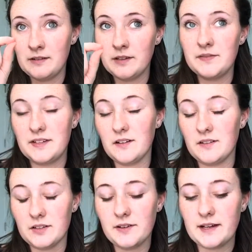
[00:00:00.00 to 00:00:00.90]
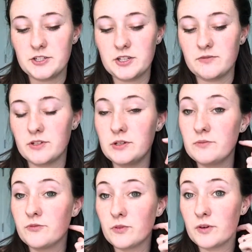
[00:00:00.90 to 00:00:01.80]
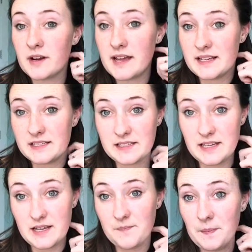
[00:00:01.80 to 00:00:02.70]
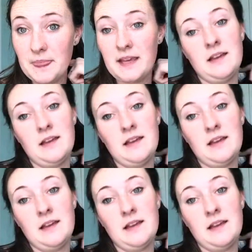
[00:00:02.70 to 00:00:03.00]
leaving a little extra room for a seam.